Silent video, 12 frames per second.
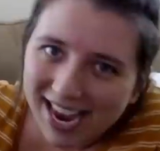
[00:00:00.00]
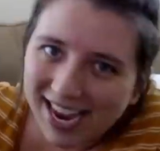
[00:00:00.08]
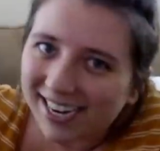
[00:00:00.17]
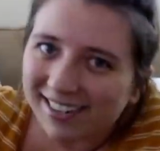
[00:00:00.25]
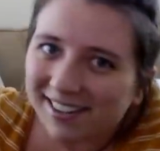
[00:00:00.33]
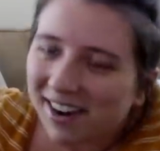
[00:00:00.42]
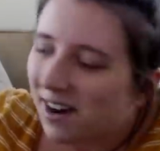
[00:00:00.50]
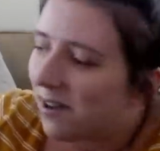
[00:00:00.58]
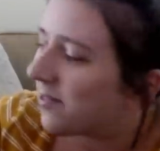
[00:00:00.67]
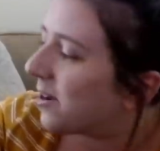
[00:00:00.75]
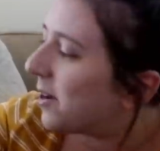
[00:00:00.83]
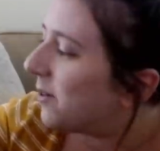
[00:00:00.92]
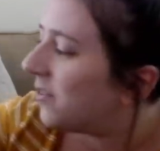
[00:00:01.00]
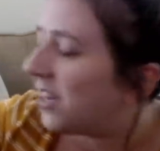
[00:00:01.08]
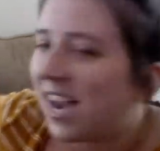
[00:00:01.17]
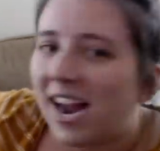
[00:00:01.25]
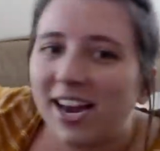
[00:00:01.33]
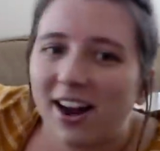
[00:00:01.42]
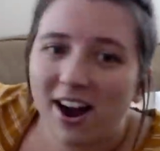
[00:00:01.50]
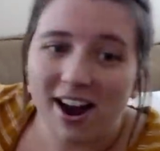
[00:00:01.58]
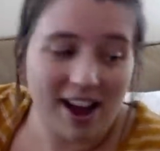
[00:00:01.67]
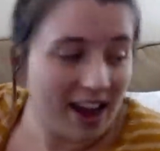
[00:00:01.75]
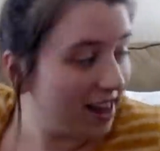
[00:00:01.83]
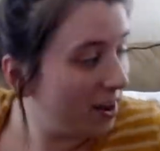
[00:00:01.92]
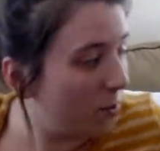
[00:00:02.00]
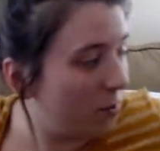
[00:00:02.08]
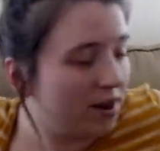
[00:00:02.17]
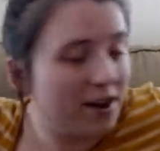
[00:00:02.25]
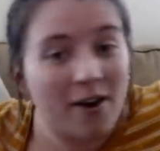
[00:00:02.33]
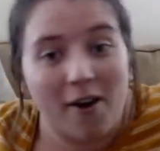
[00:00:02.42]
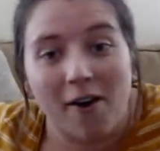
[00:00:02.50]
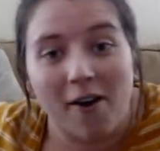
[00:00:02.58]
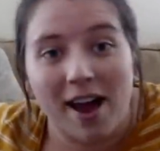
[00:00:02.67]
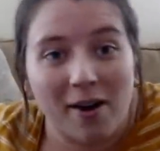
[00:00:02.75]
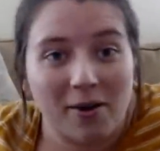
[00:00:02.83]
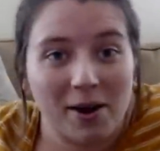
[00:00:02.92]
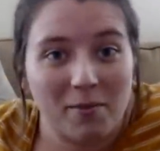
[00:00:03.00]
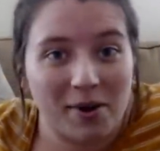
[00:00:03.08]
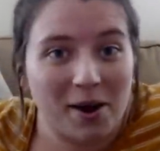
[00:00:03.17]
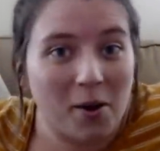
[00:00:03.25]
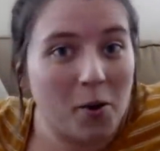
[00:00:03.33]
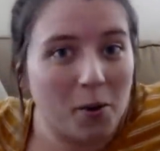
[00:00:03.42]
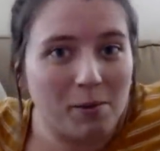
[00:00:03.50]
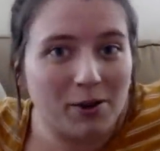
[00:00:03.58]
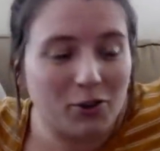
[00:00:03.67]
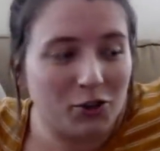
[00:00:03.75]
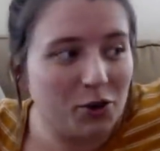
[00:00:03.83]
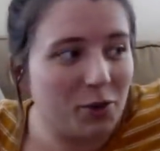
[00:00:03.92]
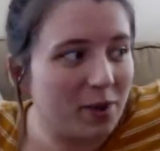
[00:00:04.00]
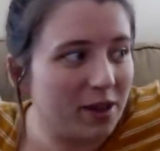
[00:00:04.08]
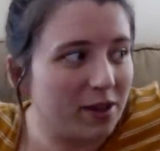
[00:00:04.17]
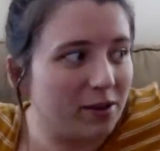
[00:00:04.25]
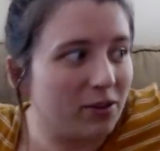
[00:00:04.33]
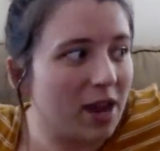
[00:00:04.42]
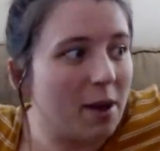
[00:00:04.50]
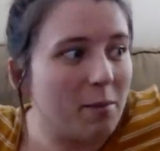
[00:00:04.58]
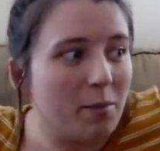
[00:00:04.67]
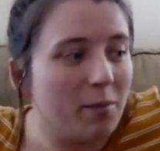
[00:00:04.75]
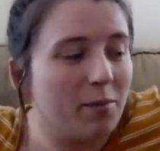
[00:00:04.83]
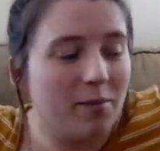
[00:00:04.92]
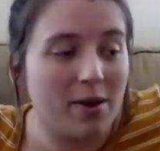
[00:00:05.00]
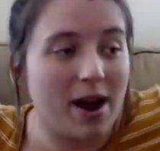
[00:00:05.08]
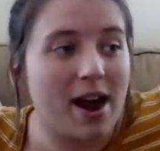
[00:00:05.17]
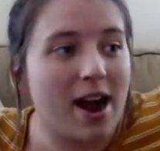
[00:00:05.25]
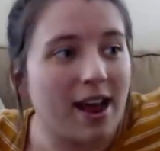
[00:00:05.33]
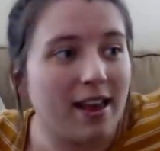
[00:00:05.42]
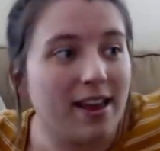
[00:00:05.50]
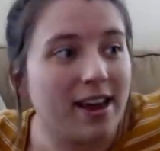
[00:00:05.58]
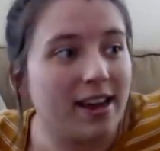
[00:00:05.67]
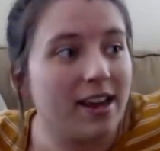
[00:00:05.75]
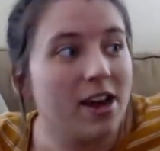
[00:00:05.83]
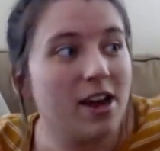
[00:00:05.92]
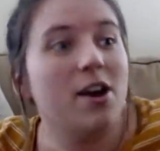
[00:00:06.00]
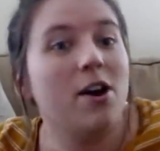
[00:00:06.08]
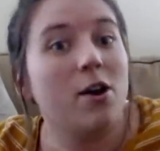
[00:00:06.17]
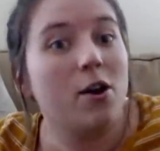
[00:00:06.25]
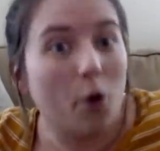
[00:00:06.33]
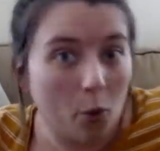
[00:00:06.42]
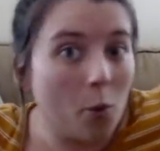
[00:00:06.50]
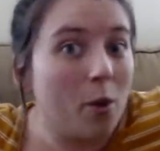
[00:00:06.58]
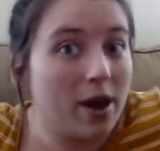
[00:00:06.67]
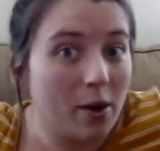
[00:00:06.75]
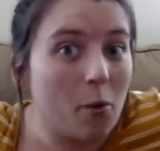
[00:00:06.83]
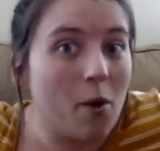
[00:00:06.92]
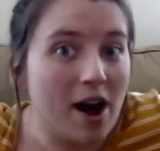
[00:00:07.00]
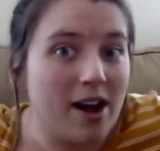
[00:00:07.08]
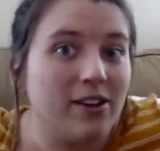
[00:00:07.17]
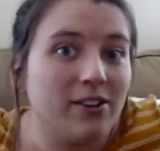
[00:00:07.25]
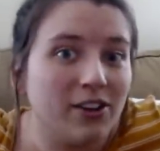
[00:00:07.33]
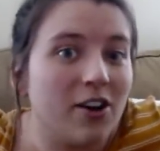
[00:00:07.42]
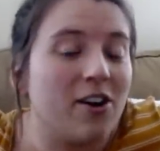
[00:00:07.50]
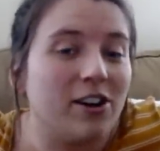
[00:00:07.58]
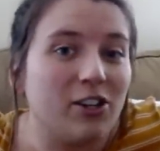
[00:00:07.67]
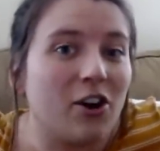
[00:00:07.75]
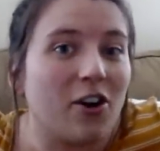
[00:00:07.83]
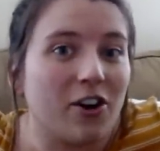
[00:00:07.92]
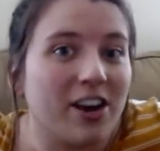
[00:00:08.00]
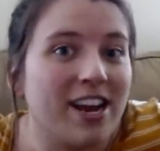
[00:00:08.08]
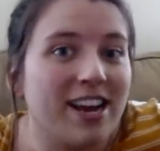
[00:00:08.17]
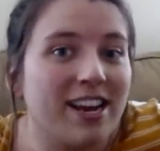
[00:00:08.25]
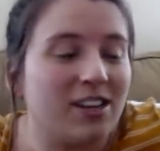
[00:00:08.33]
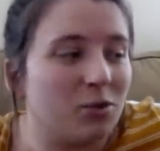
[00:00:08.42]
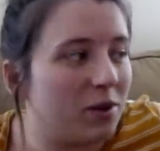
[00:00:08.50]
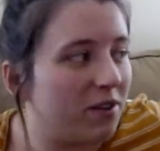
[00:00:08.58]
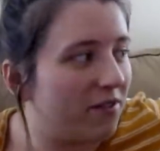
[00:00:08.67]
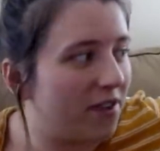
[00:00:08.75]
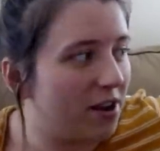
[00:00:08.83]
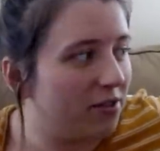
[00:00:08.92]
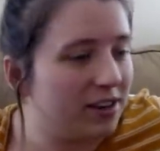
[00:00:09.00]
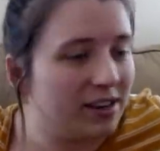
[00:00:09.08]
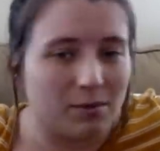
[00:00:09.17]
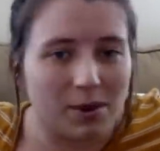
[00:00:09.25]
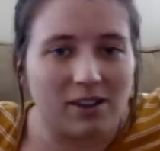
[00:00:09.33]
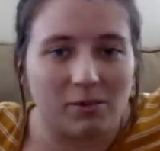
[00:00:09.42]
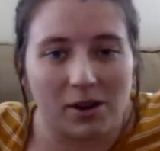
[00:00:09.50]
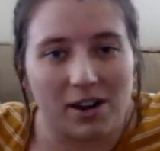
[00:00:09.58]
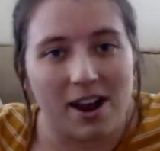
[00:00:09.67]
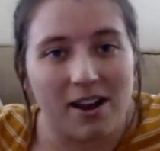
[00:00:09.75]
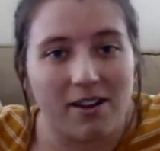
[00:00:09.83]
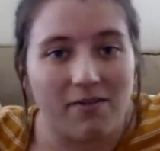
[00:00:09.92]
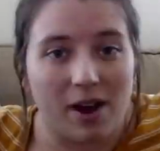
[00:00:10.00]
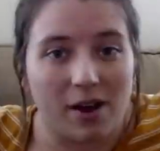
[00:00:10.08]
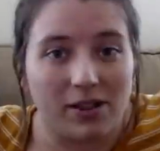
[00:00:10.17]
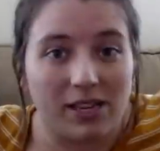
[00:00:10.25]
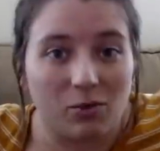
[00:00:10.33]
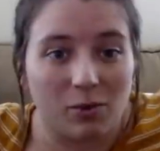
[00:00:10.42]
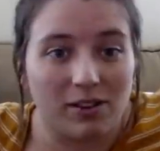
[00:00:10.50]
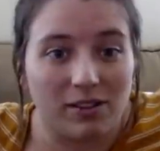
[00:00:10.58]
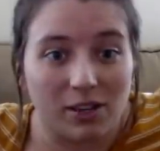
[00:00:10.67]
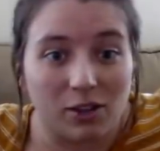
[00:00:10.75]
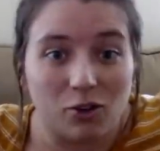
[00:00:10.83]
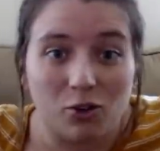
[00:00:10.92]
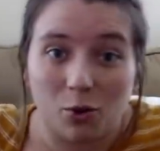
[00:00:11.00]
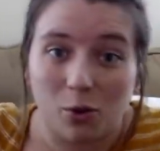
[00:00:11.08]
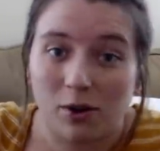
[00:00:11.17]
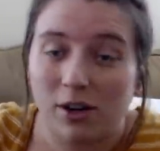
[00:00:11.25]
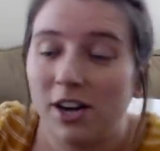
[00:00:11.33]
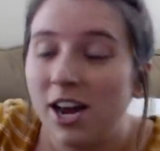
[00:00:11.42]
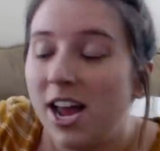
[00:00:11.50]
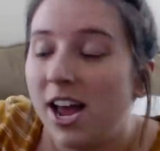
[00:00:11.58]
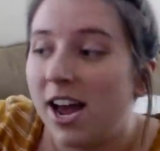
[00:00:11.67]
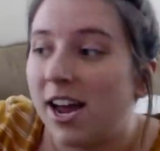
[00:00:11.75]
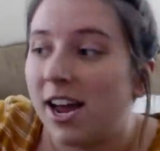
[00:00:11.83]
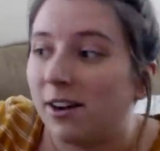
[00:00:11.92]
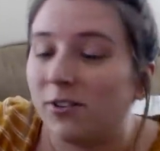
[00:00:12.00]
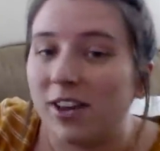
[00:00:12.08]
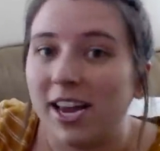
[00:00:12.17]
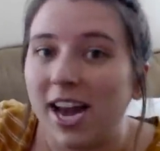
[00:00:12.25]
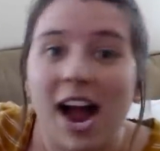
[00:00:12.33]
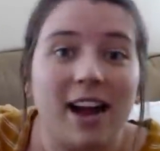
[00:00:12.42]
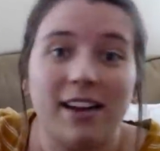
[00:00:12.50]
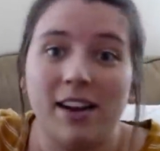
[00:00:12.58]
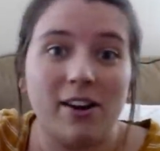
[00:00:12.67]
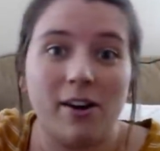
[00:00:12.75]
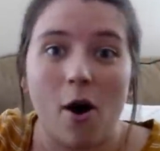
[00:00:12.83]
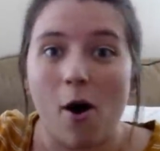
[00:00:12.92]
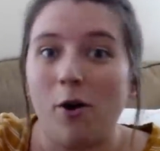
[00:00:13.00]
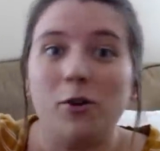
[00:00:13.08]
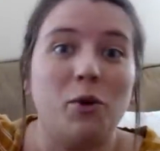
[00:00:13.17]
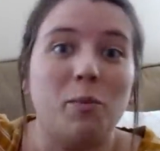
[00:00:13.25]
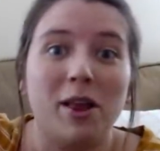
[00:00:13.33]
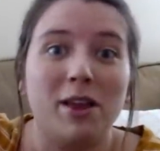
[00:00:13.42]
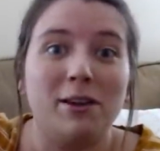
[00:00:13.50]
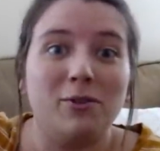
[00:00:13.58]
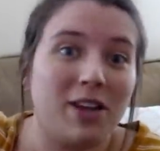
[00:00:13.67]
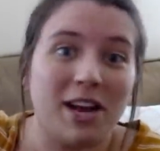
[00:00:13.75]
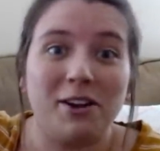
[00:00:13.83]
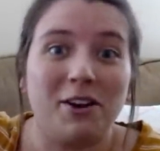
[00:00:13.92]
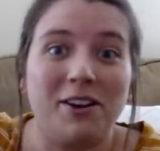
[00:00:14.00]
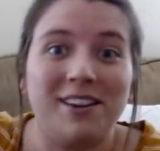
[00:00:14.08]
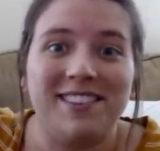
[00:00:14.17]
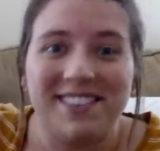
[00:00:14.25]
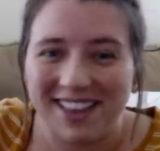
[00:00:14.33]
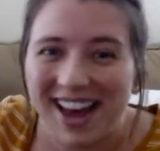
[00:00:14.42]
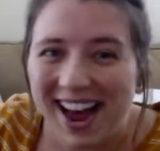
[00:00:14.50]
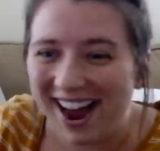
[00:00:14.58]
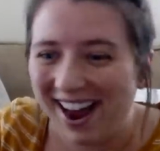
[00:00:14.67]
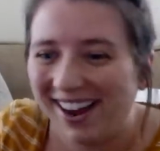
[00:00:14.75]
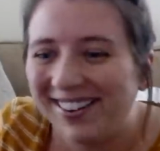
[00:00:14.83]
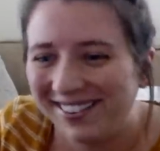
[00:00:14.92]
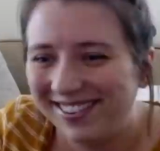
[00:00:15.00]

It is kind of cozy. I got, I like went all out and bought a whole bunch of new pillows. I, I like went wild on Target because we found these, my husband and I found these ones in the store. And I was like, I need all new pillows and curtains in the house.